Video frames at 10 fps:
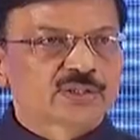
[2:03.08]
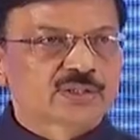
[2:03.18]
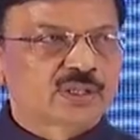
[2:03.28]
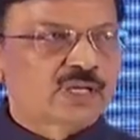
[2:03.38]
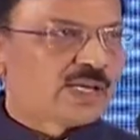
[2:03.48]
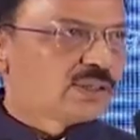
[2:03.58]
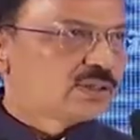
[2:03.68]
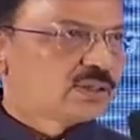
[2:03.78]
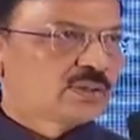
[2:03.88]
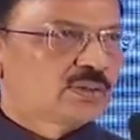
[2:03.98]
like
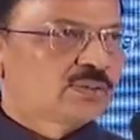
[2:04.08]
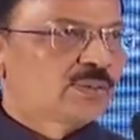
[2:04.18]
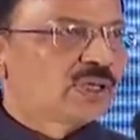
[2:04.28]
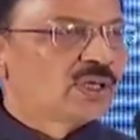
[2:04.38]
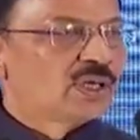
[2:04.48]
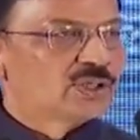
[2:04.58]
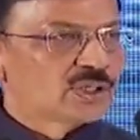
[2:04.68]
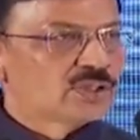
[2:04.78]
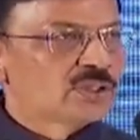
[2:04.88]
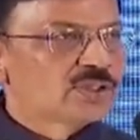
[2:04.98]
my colleague
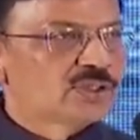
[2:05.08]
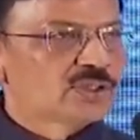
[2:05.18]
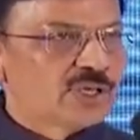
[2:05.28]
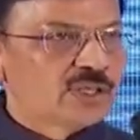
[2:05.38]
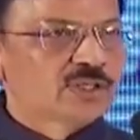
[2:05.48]
Sanjayji said,